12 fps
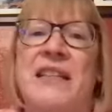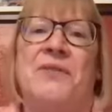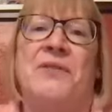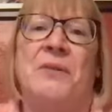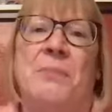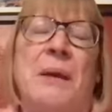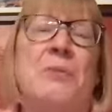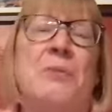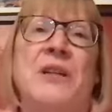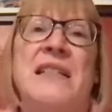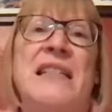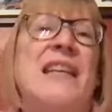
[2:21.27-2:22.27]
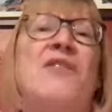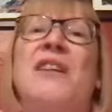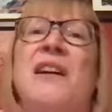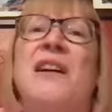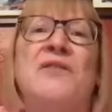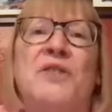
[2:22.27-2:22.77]
different memories, even
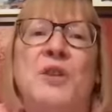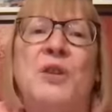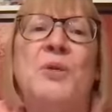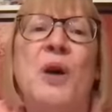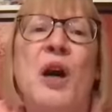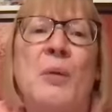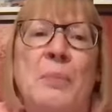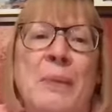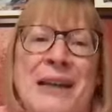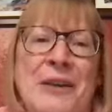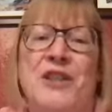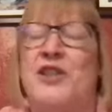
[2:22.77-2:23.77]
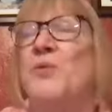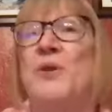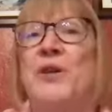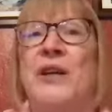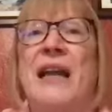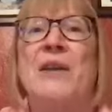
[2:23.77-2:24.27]
of who our parents
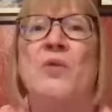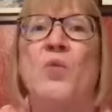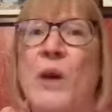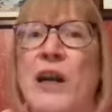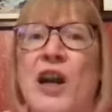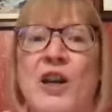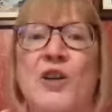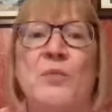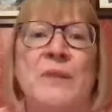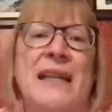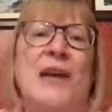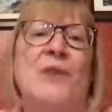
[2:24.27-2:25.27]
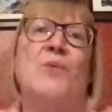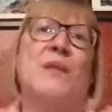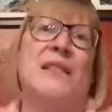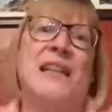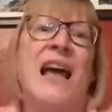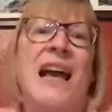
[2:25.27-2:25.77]
were and what our hometown
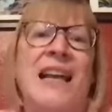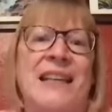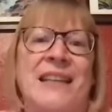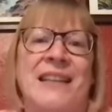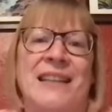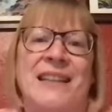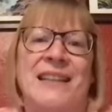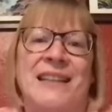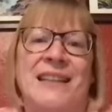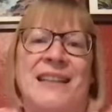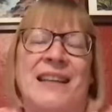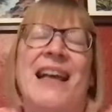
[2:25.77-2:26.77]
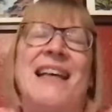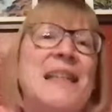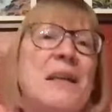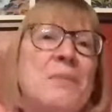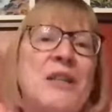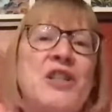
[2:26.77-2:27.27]
was like. As
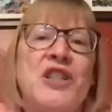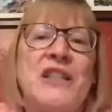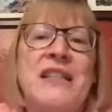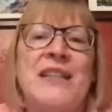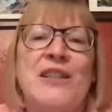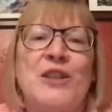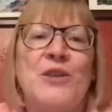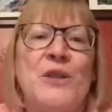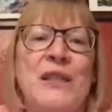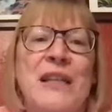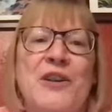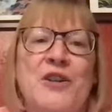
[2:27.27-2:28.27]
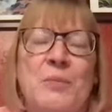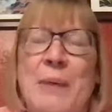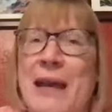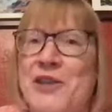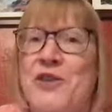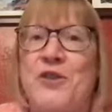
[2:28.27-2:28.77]
I mentioned in the newsletter's
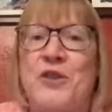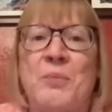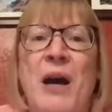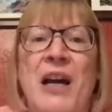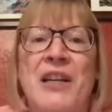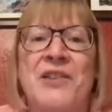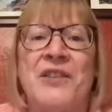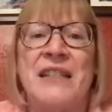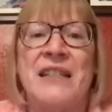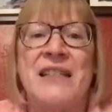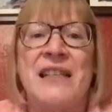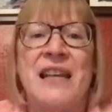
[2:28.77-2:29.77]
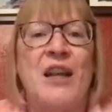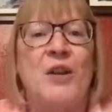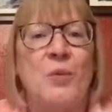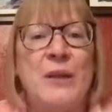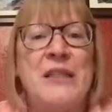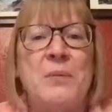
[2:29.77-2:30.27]
Pastor's Ponderings,
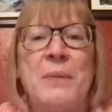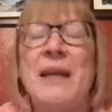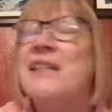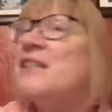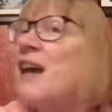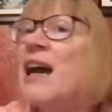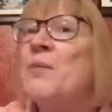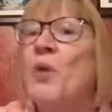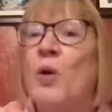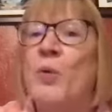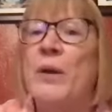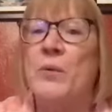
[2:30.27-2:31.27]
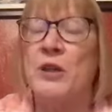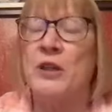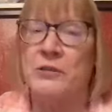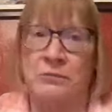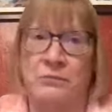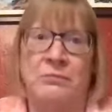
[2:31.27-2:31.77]
we spent time while we
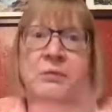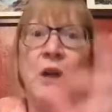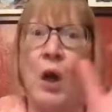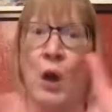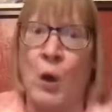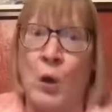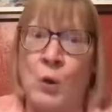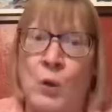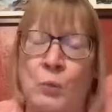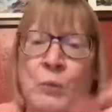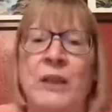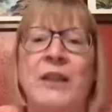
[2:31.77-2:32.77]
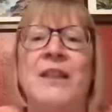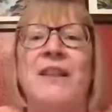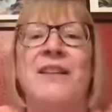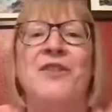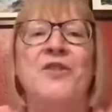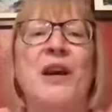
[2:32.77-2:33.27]
were home
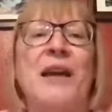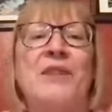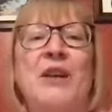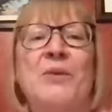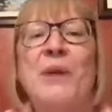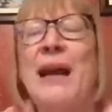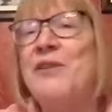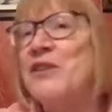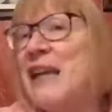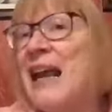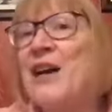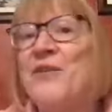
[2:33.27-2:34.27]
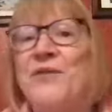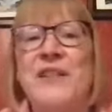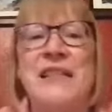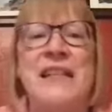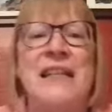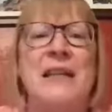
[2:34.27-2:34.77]
driving around town
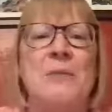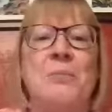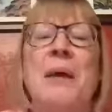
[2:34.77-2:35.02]
visiting